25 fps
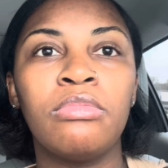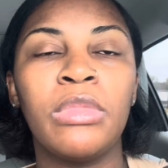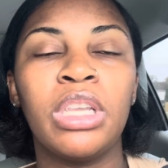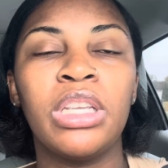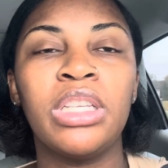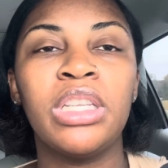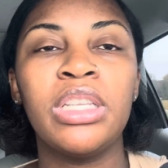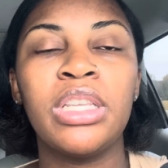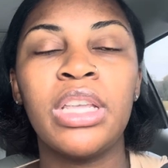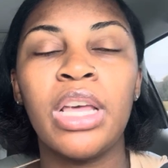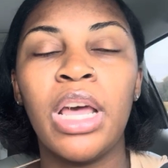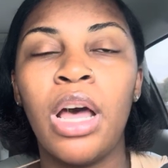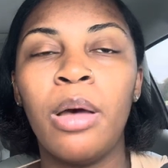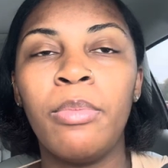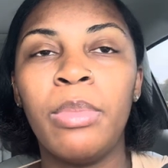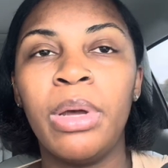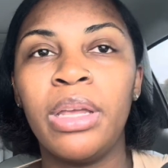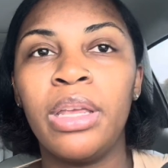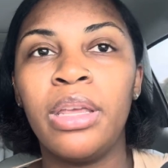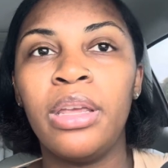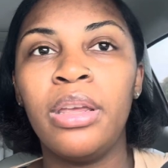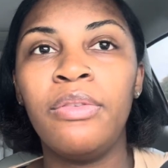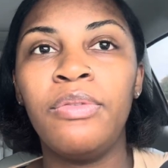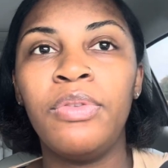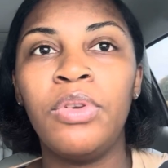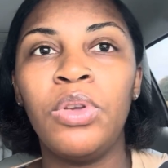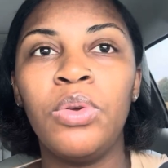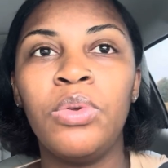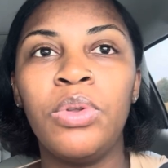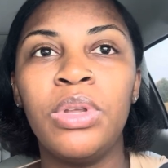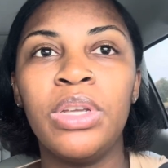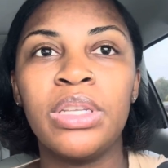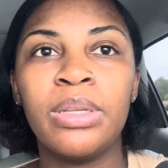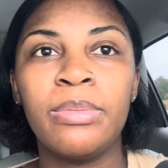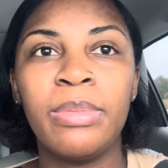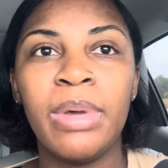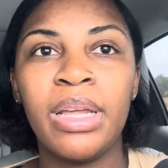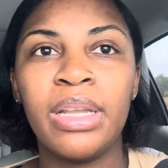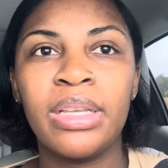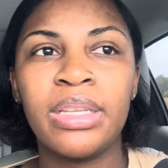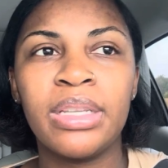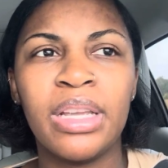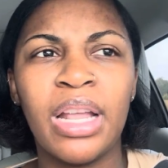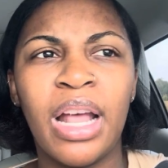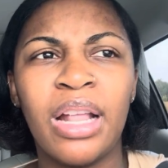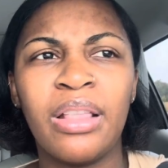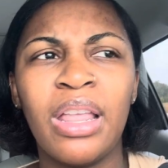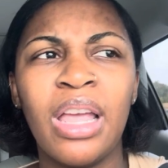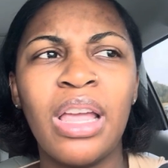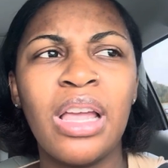she said, I'm gonna give you this medicine.
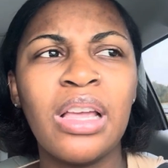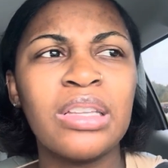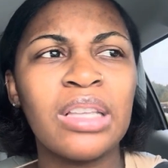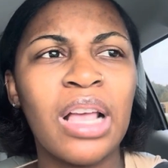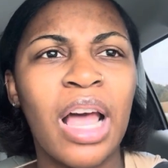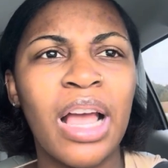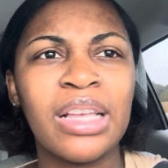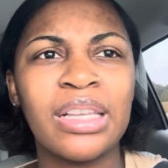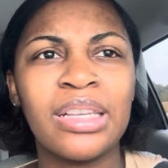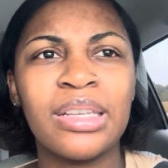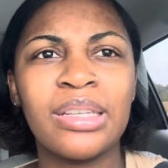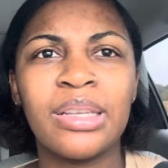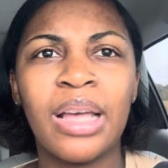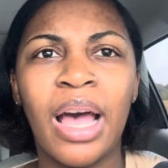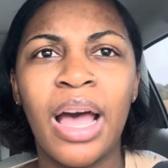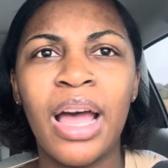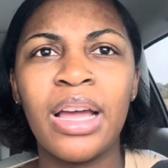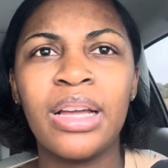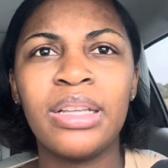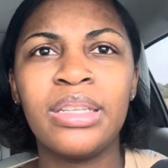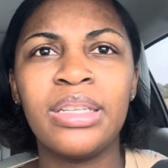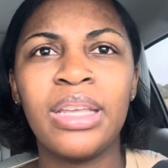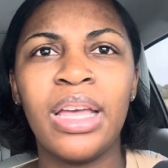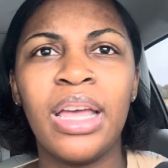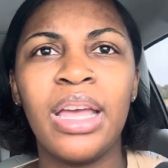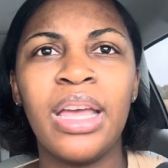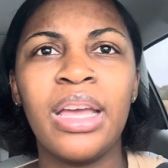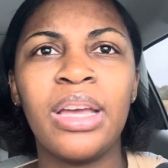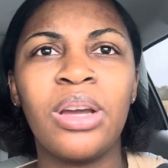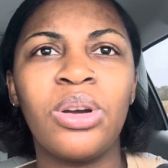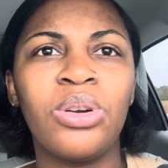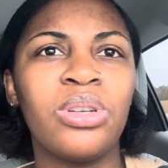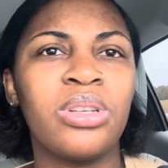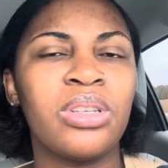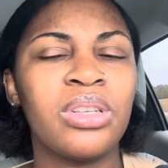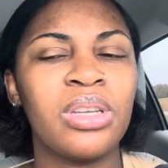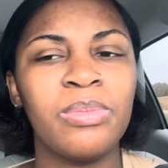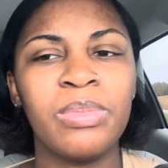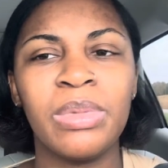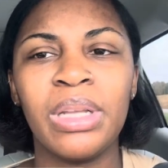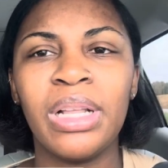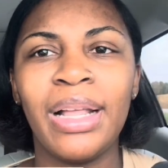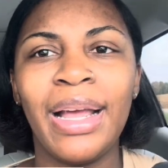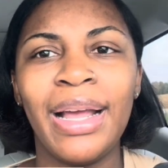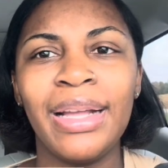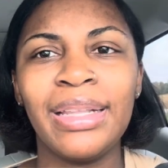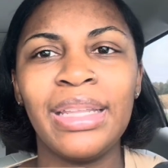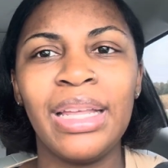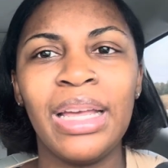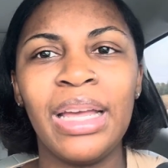I think it's like Cytec or something
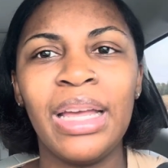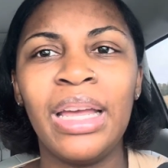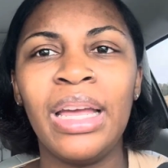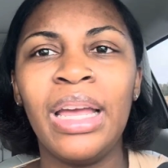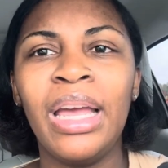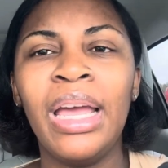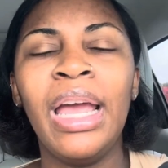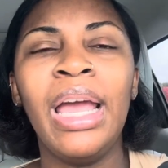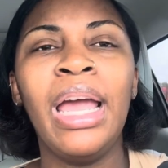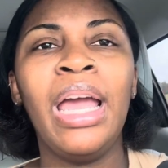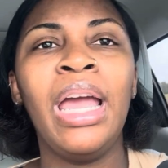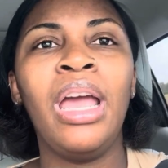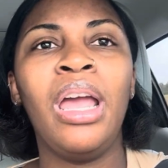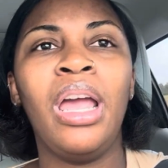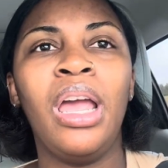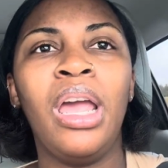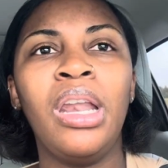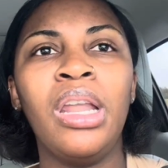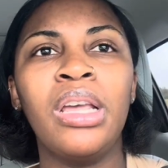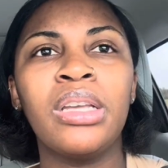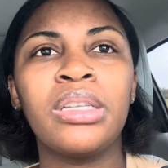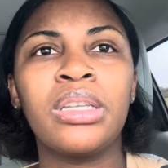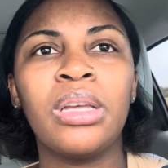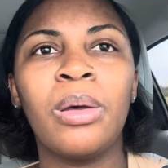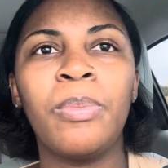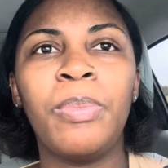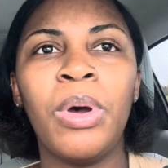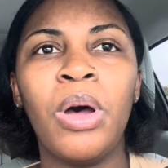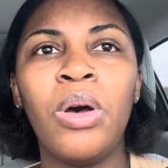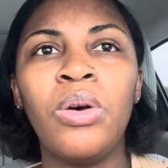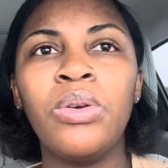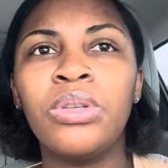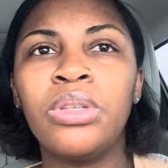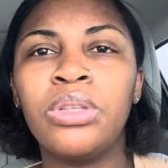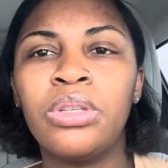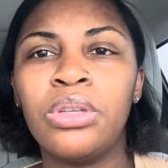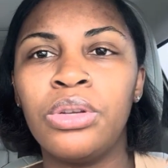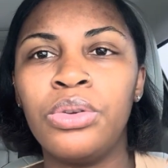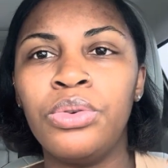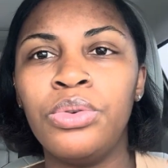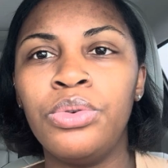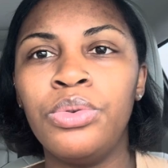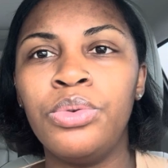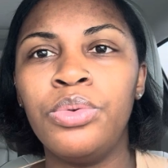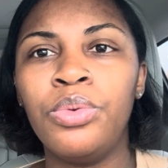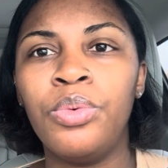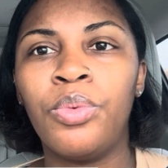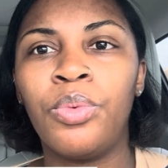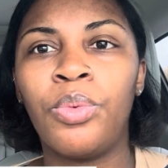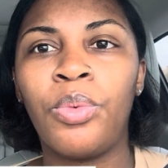like that. And it's supposed to
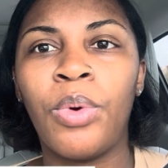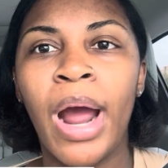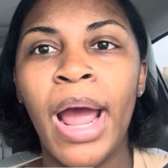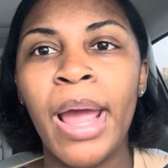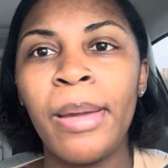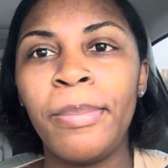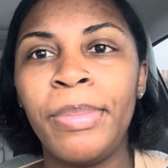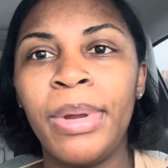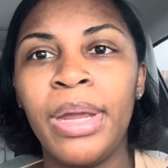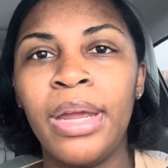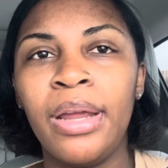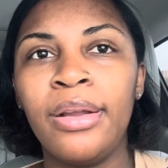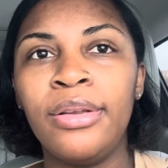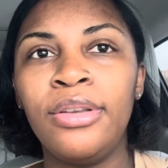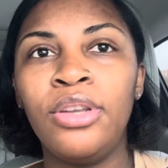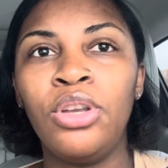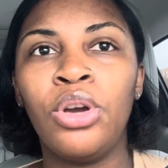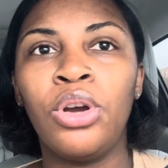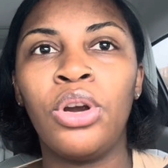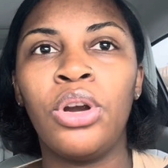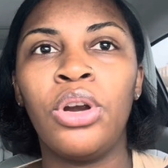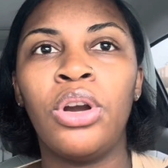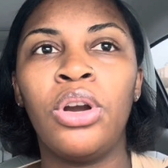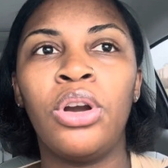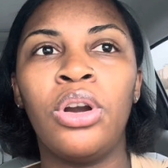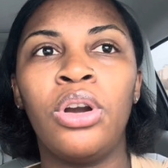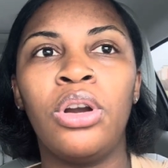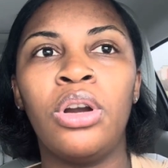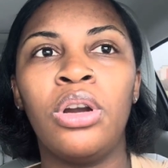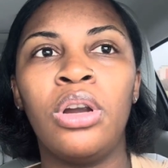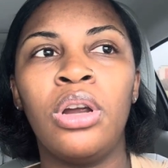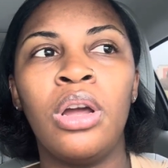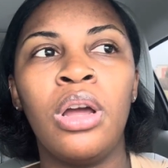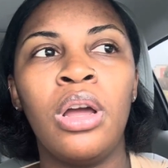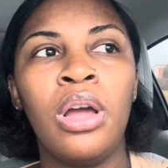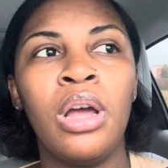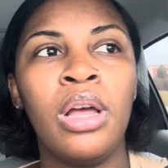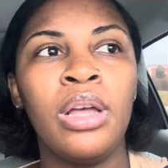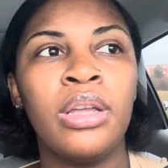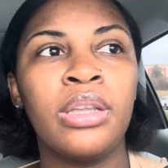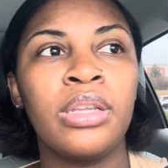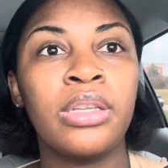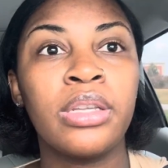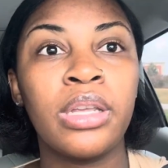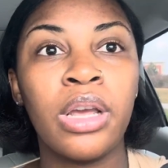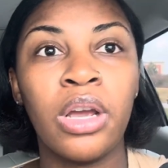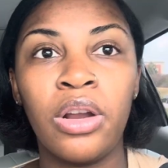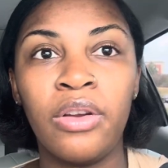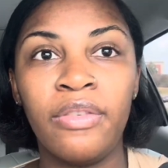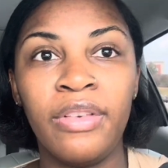ripen your
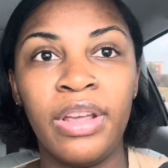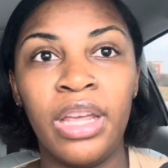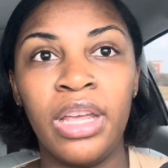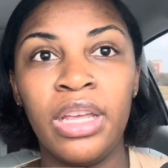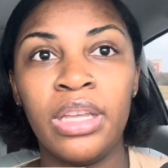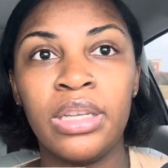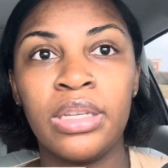cervix.